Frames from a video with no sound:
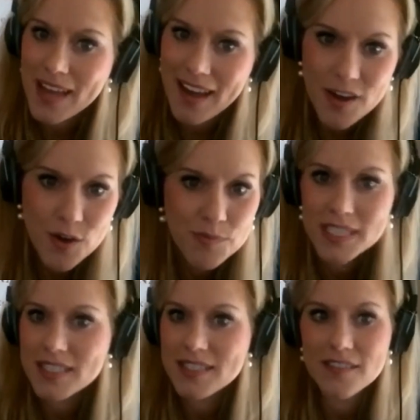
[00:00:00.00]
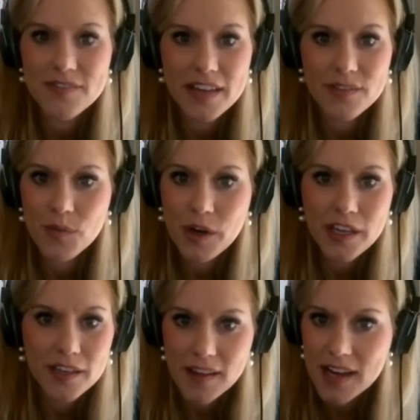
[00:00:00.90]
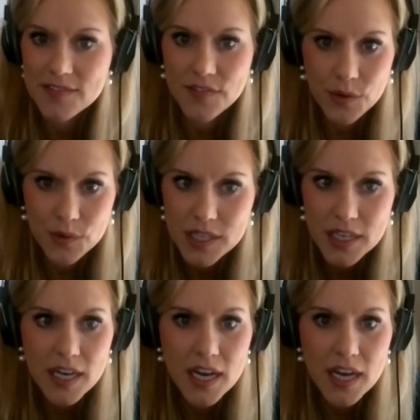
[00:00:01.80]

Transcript: I hope it doesn't affect the working class vote